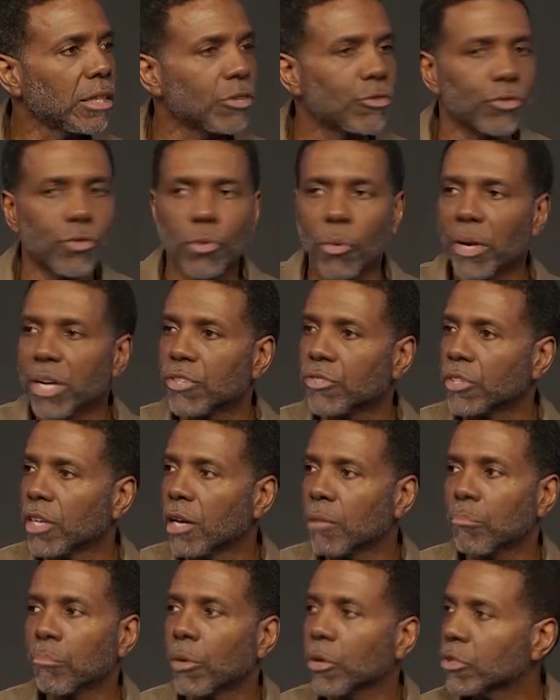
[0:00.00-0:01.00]
this grace
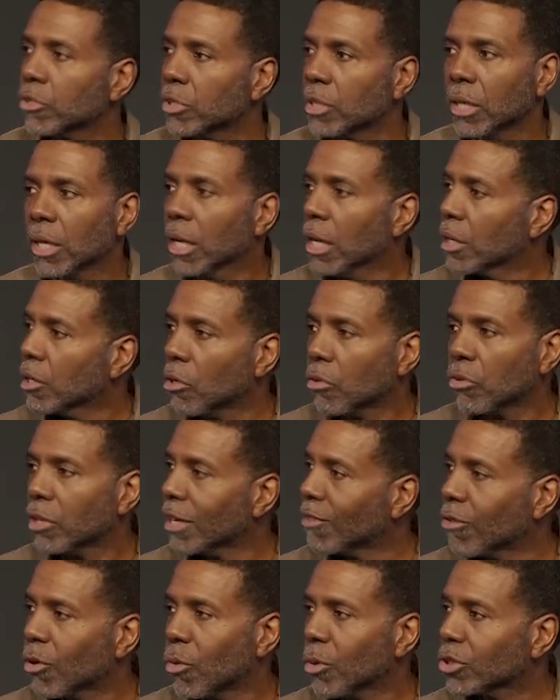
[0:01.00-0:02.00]
and mercy. No
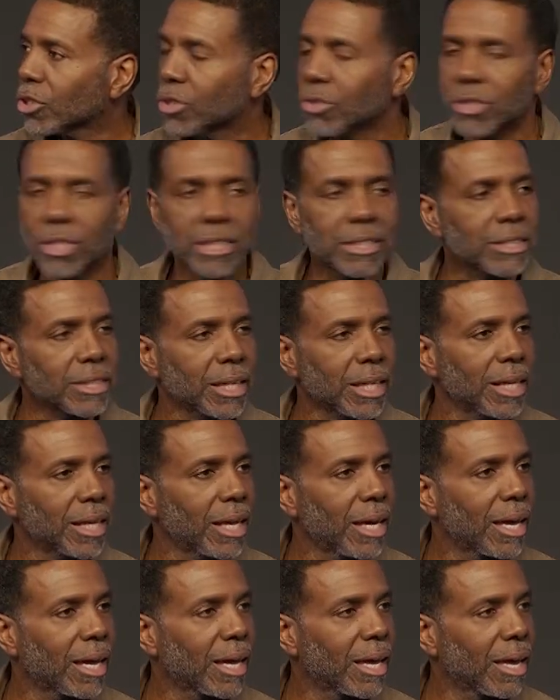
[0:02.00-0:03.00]
devil wants you to understand
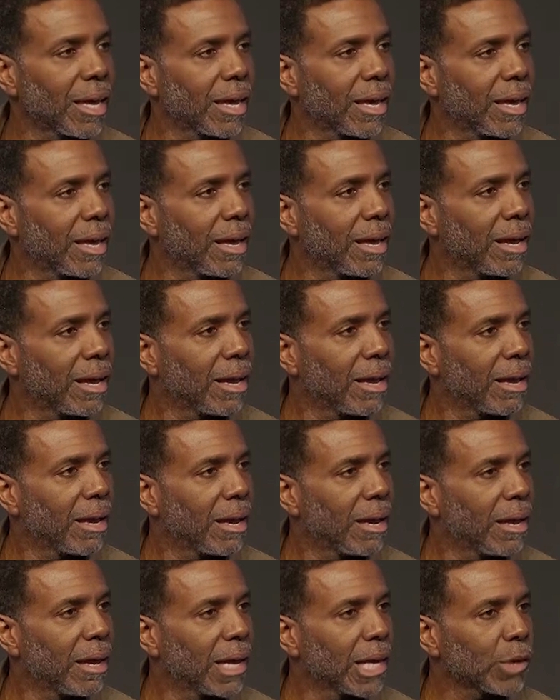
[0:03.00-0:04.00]
that.
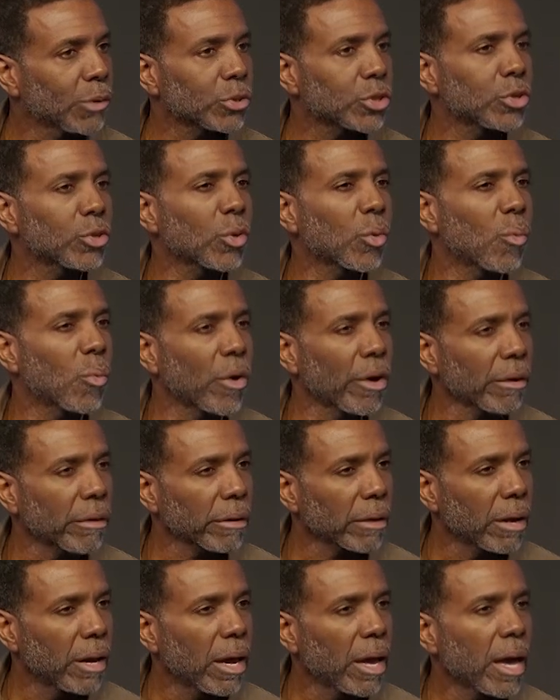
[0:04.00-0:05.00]
He wants you to
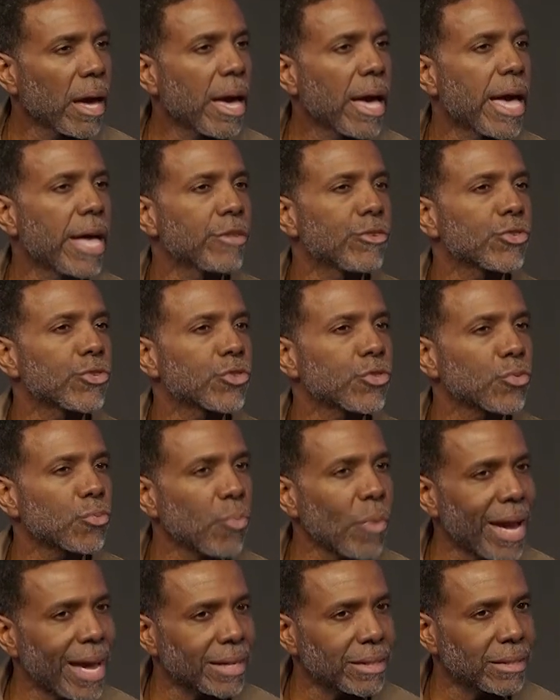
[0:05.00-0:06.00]
work and
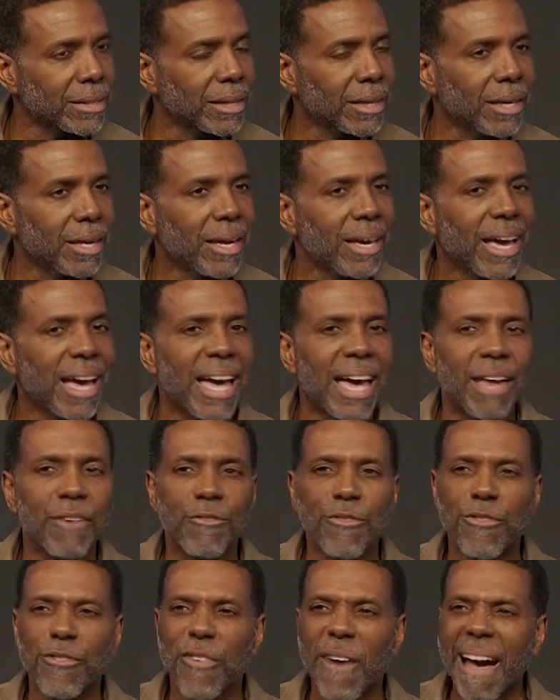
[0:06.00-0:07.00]
sweat and
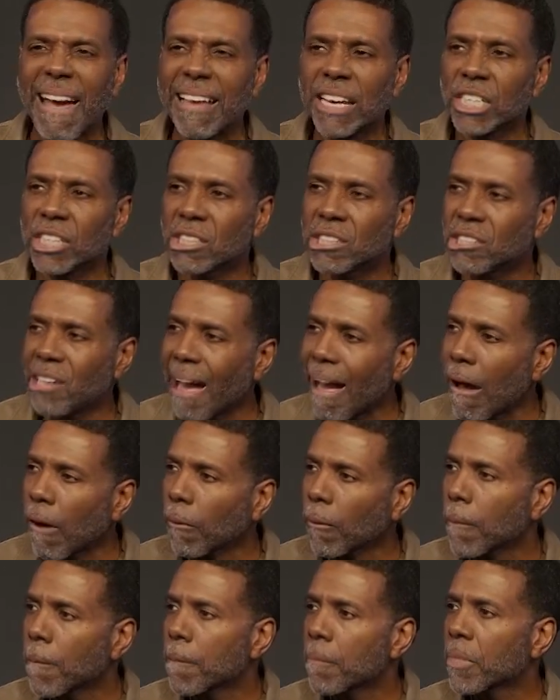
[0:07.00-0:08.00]
fight
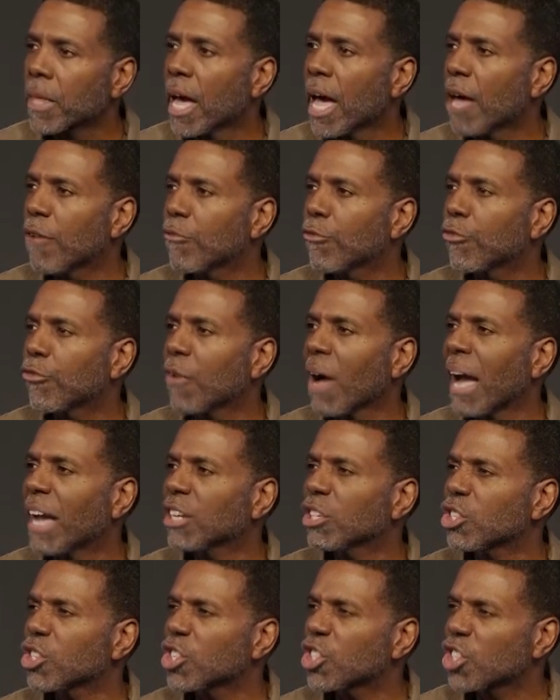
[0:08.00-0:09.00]
doubt and fight
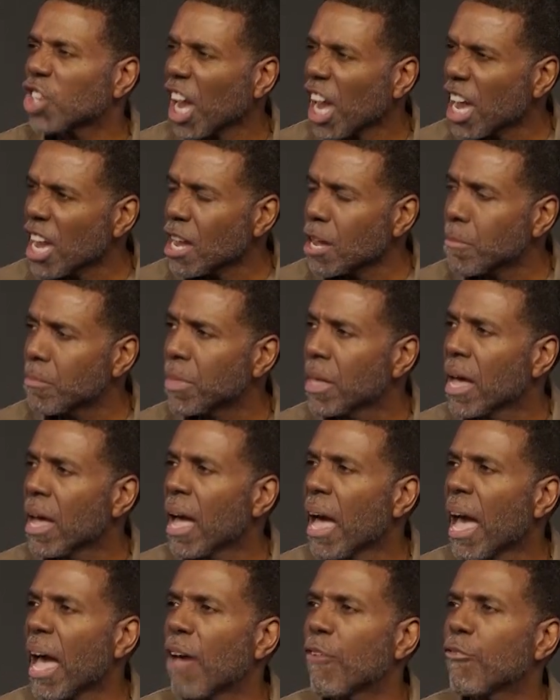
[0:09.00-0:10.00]
shame
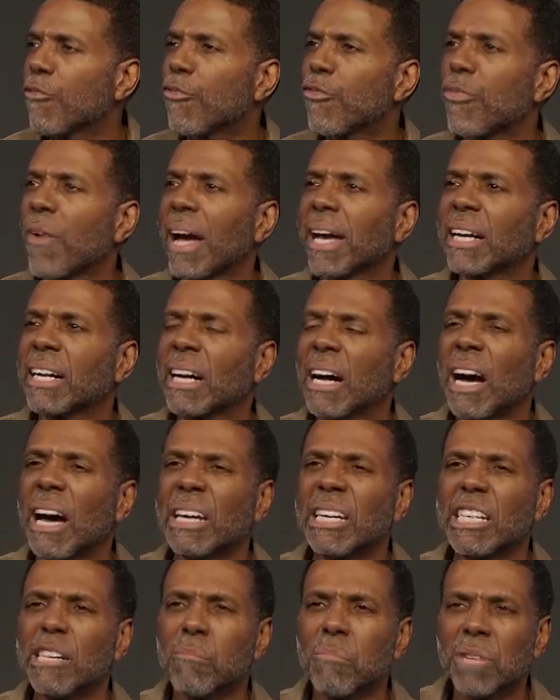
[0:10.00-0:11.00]
and fight
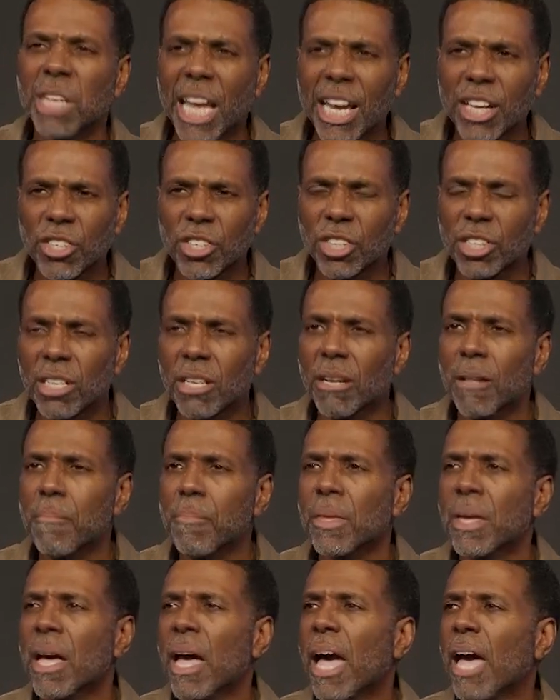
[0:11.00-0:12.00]
condemnation
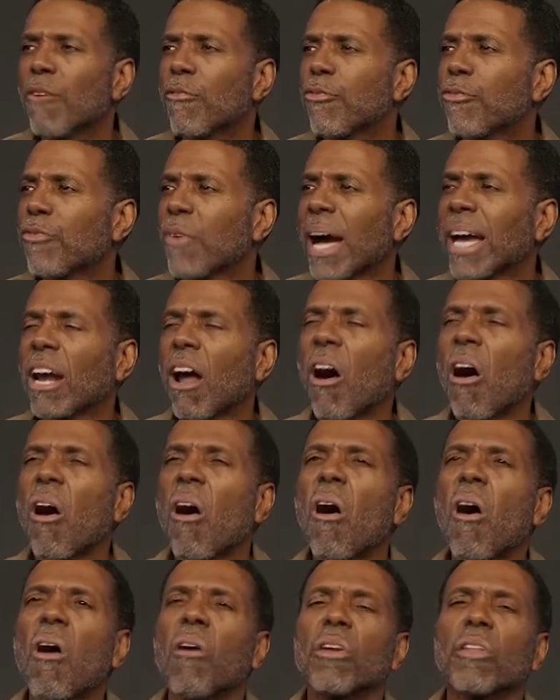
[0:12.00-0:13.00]
and fight
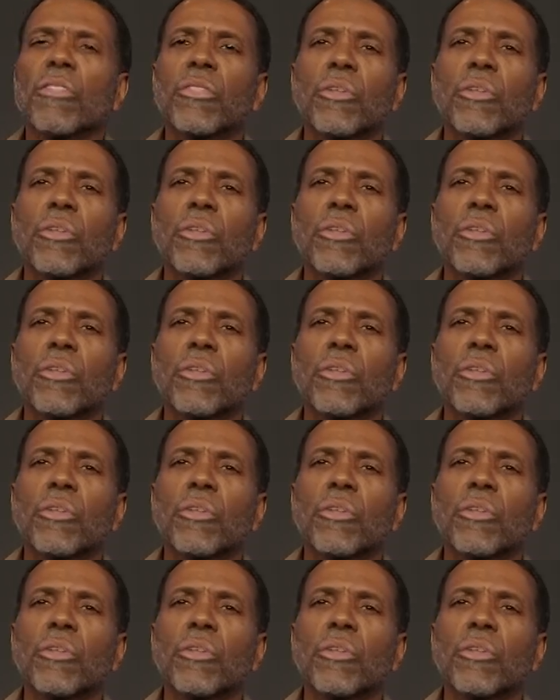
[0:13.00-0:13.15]
all of